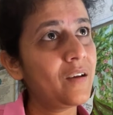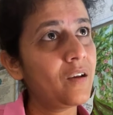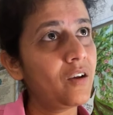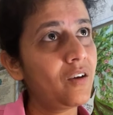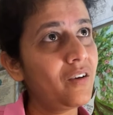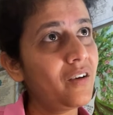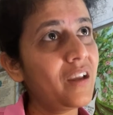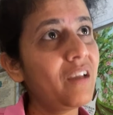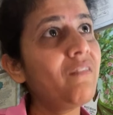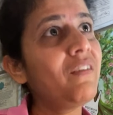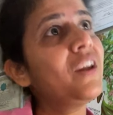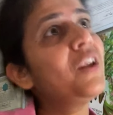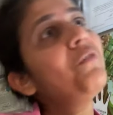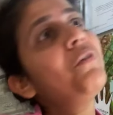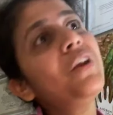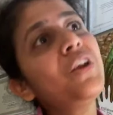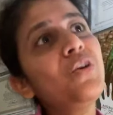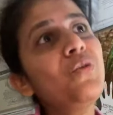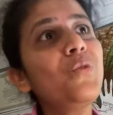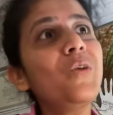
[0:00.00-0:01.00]
Okay, whenever
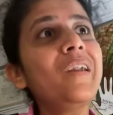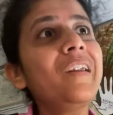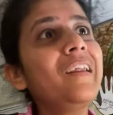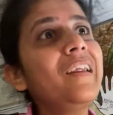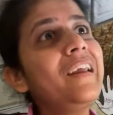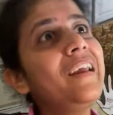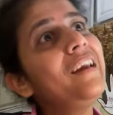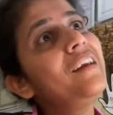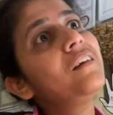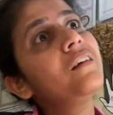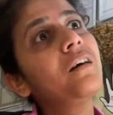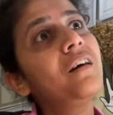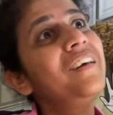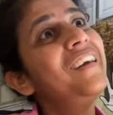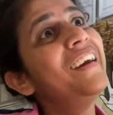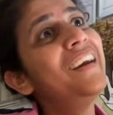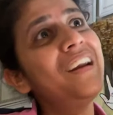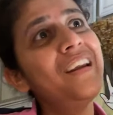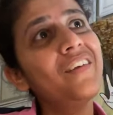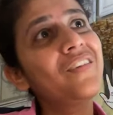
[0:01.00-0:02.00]
you would eat
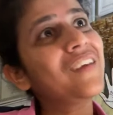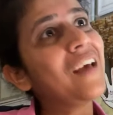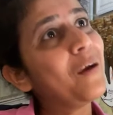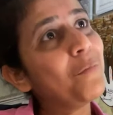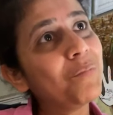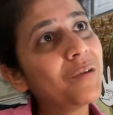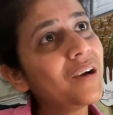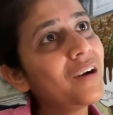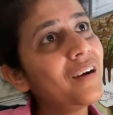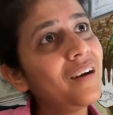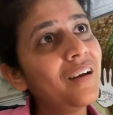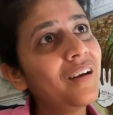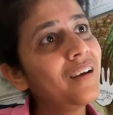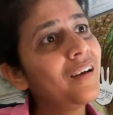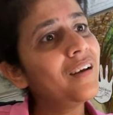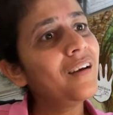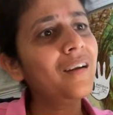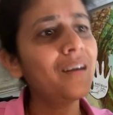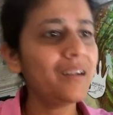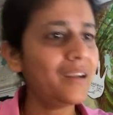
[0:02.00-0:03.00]
idli sambar,
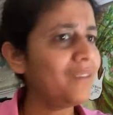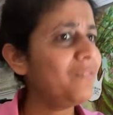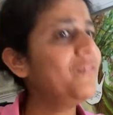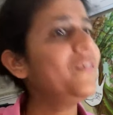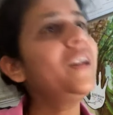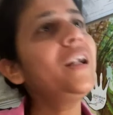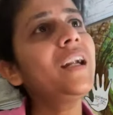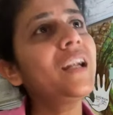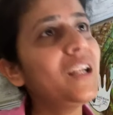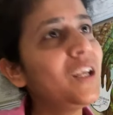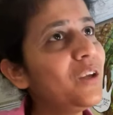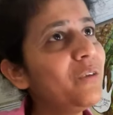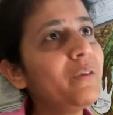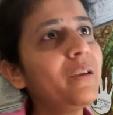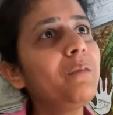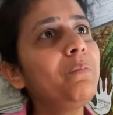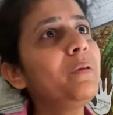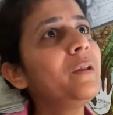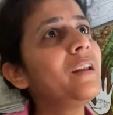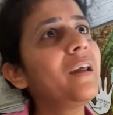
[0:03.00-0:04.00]
definitely you
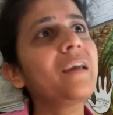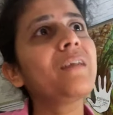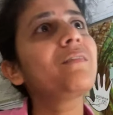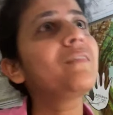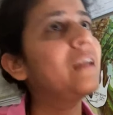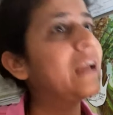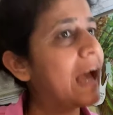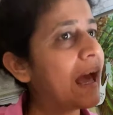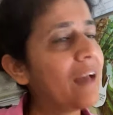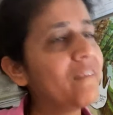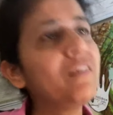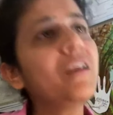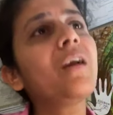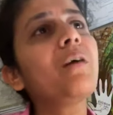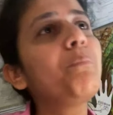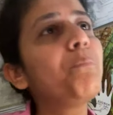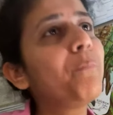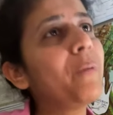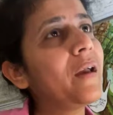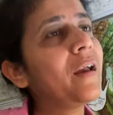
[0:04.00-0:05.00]
will be like having
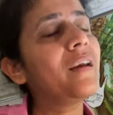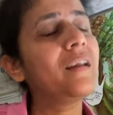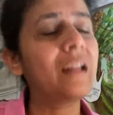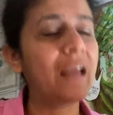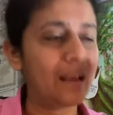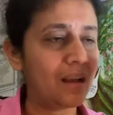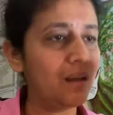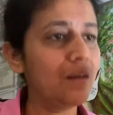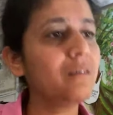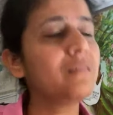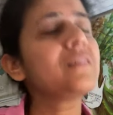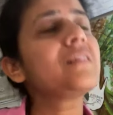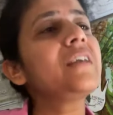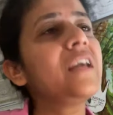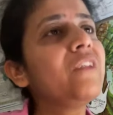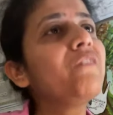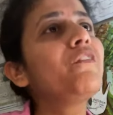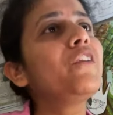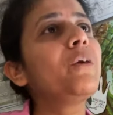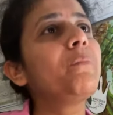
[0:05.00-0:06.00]
like a
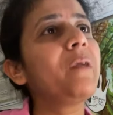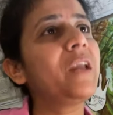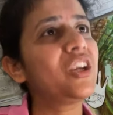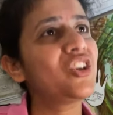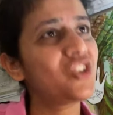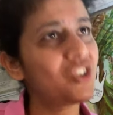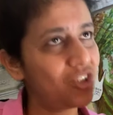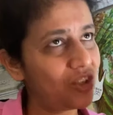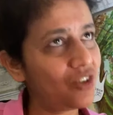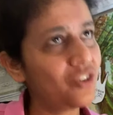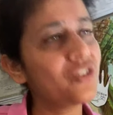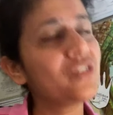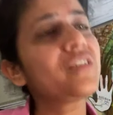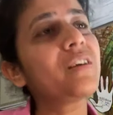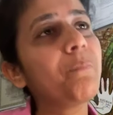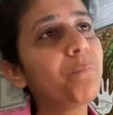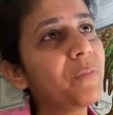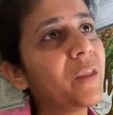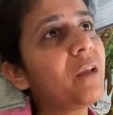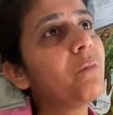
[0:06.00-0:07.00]
inflammation or
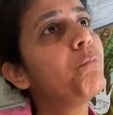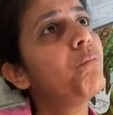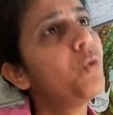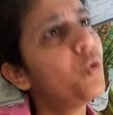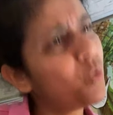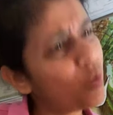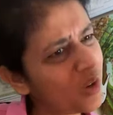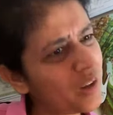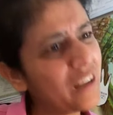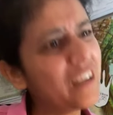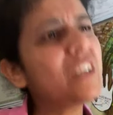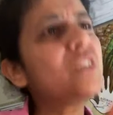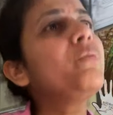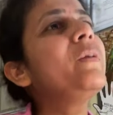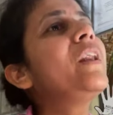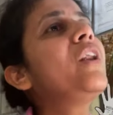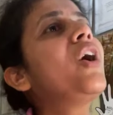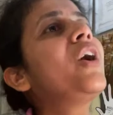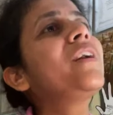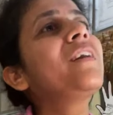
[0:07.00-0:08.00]
something more. It will
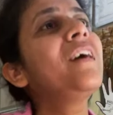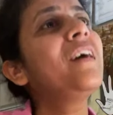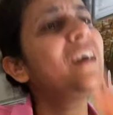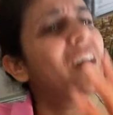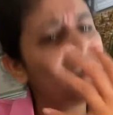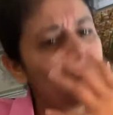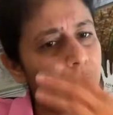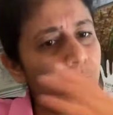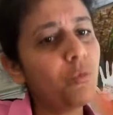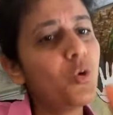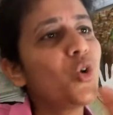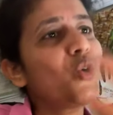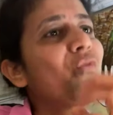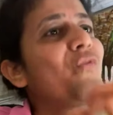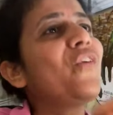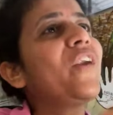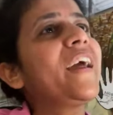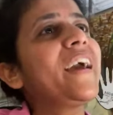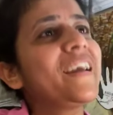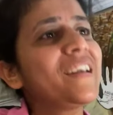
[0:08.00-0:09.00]
not, more
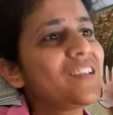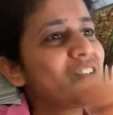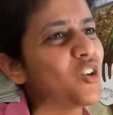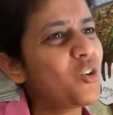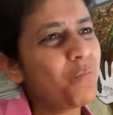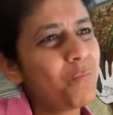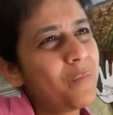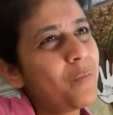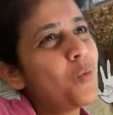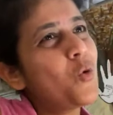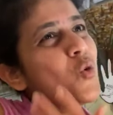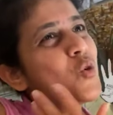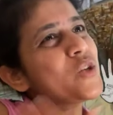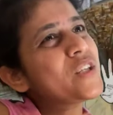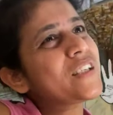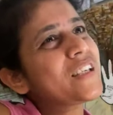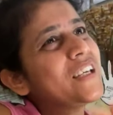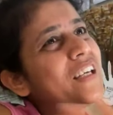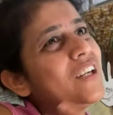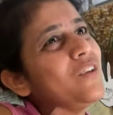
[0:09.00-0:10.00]
flakes or more
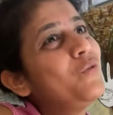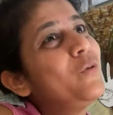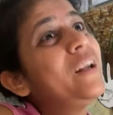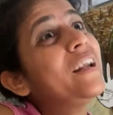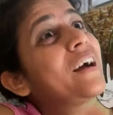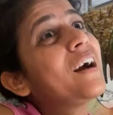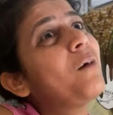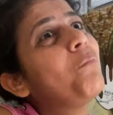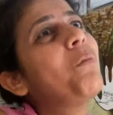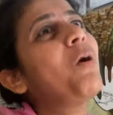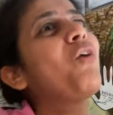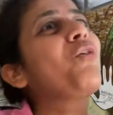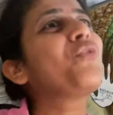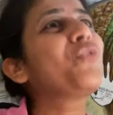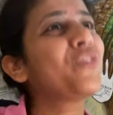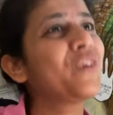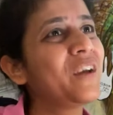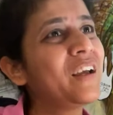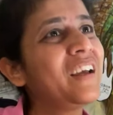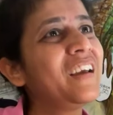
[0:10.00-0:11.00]
skin will come
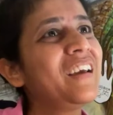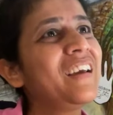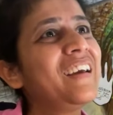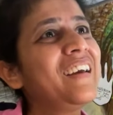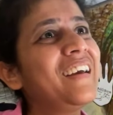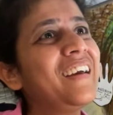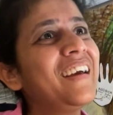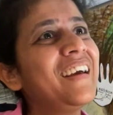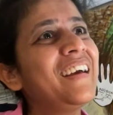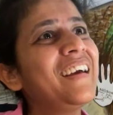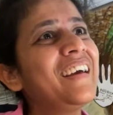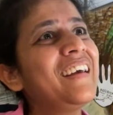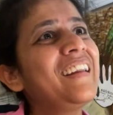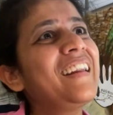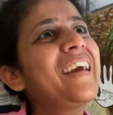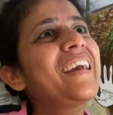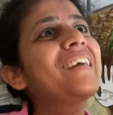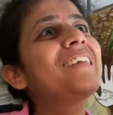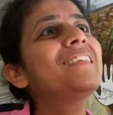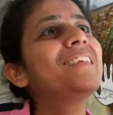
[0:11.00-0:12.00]
off,
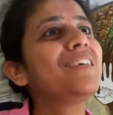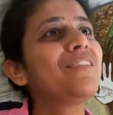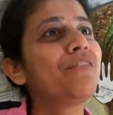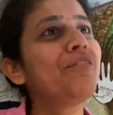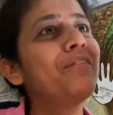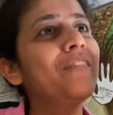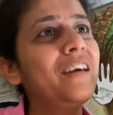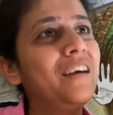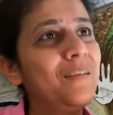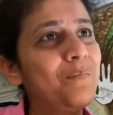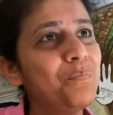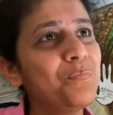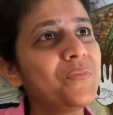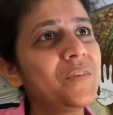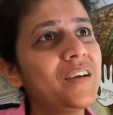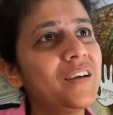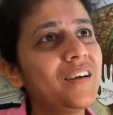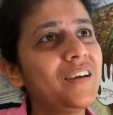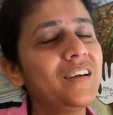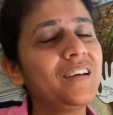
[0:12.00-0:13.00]
like the
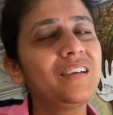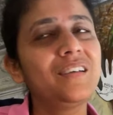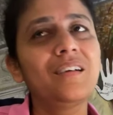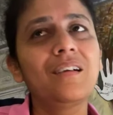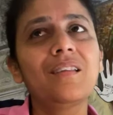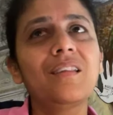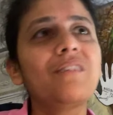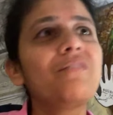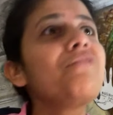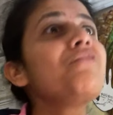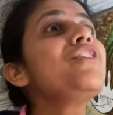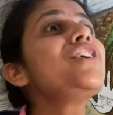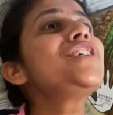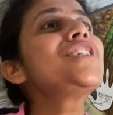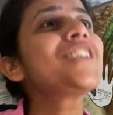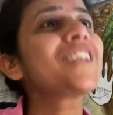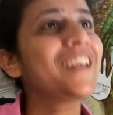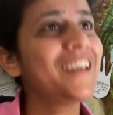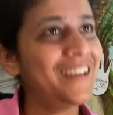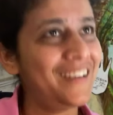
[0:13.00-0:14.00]
fish
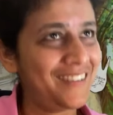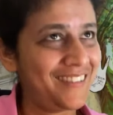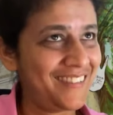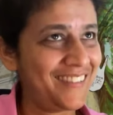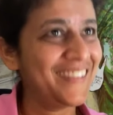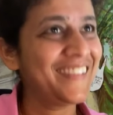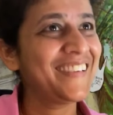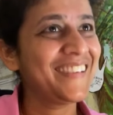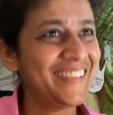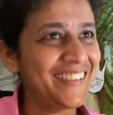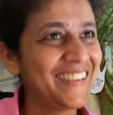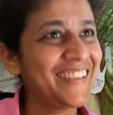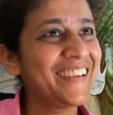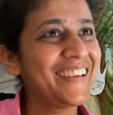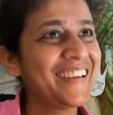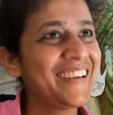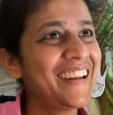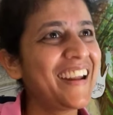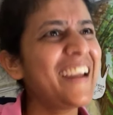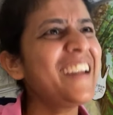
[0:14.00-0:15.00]
skin,
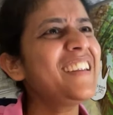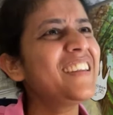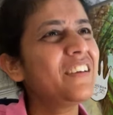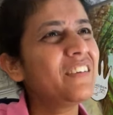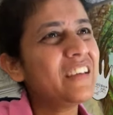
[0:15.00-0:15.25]
right?